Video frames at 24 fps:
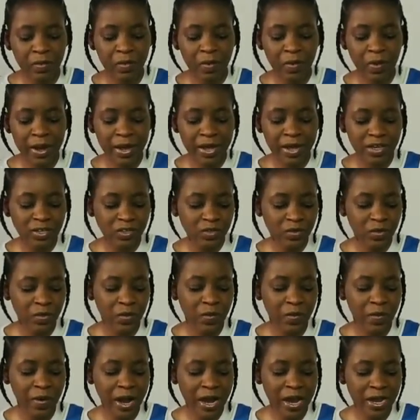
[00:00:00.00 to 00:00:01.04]
quite
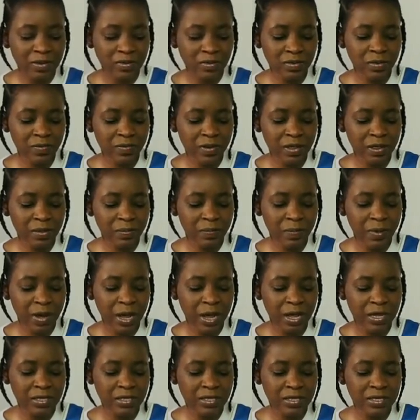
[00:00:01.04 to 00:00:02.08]
all right over the
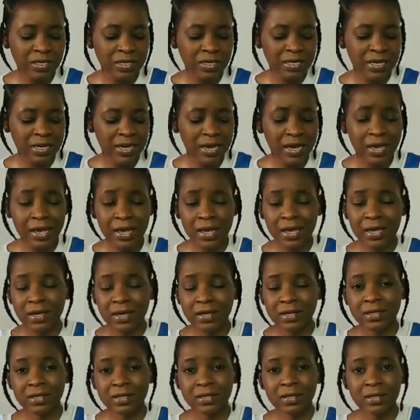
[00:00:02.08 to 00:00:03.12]
past
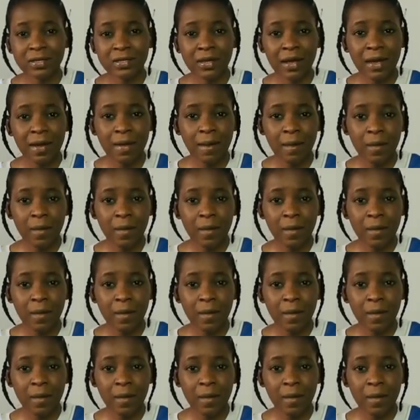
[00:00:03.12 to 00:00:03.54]
years